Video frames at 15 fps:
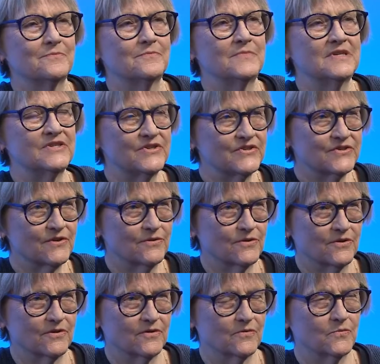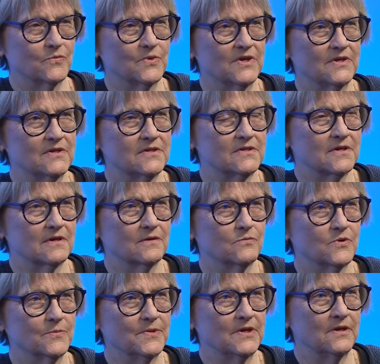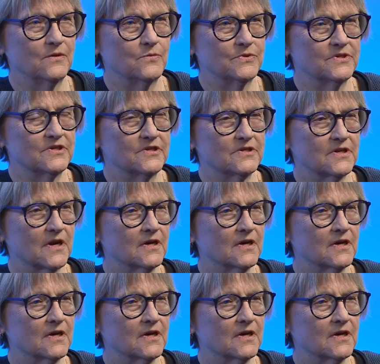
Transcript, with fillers: Mrs. Hall was a woman who was just